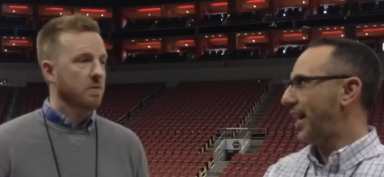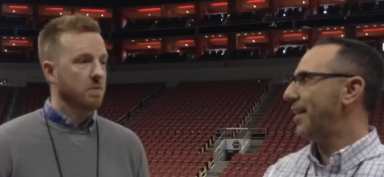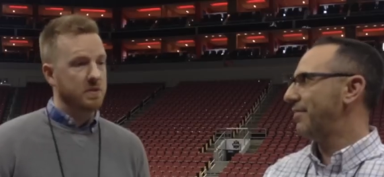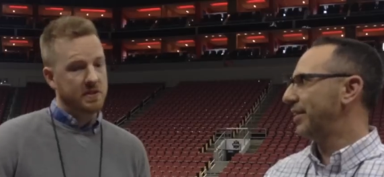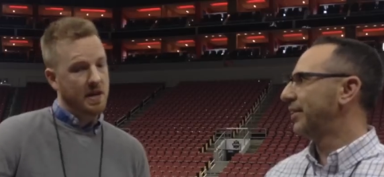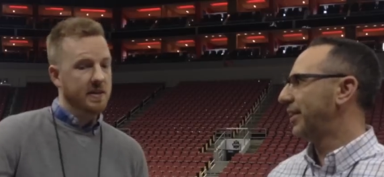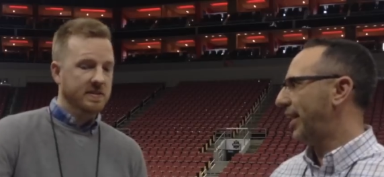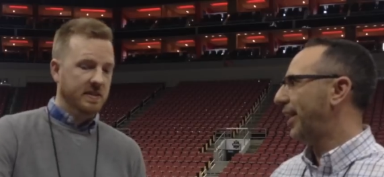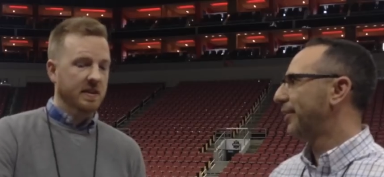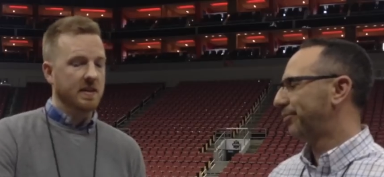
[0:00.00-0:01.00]
Speaker 1: diving. does
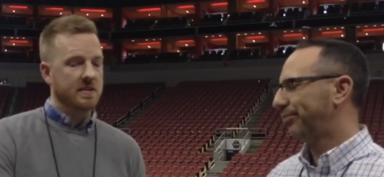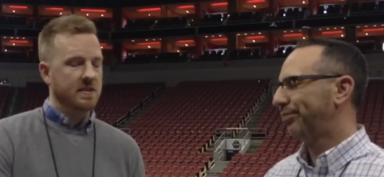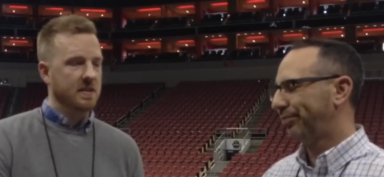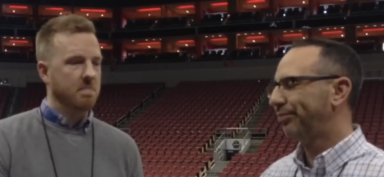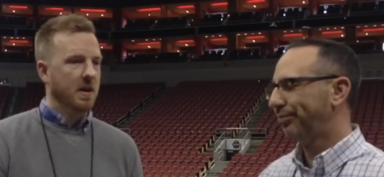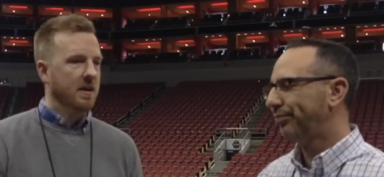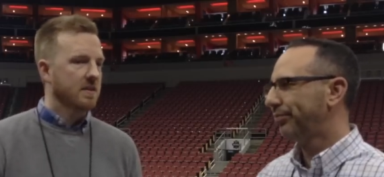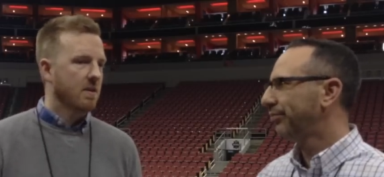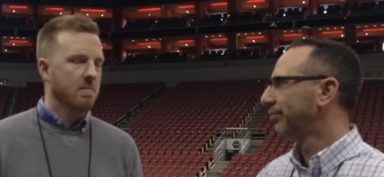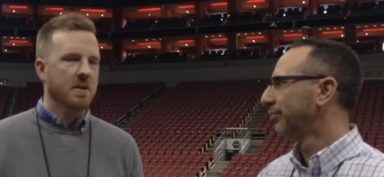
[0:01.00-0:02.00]
yeah. get into the paint.
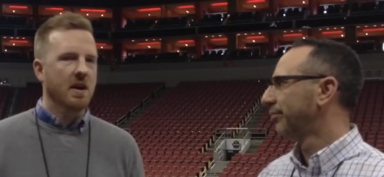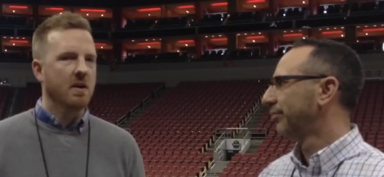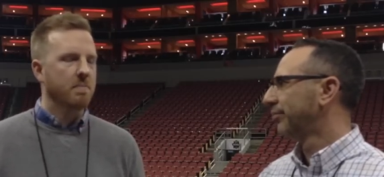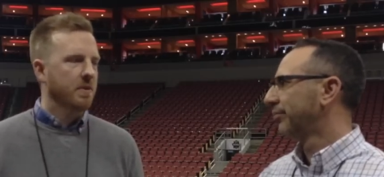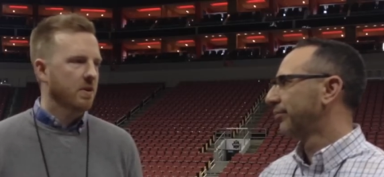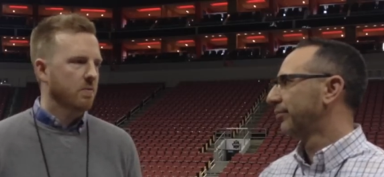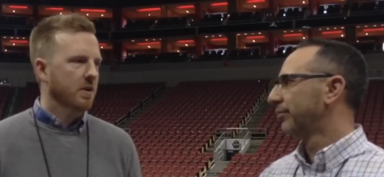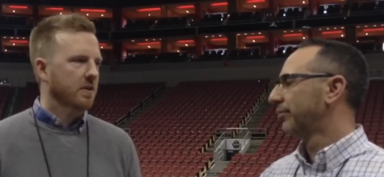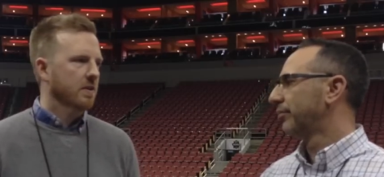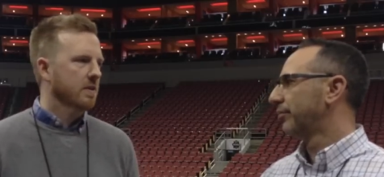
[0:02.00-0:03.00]
There would be help there
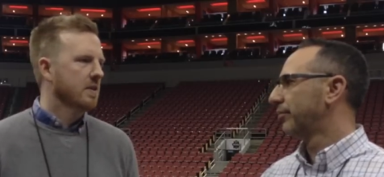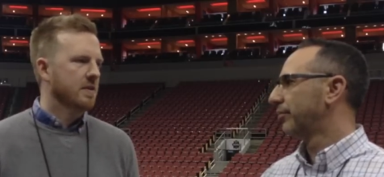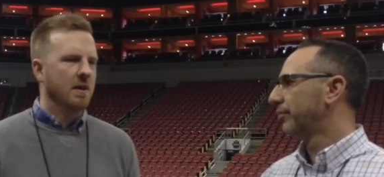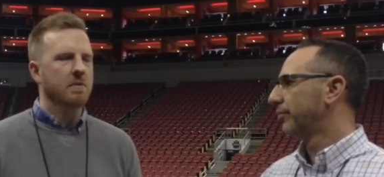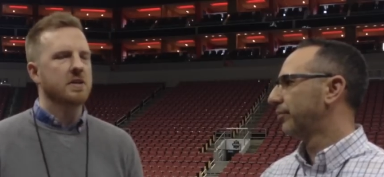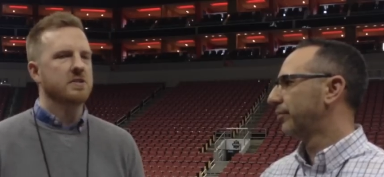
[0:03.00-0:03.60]
quicker. They would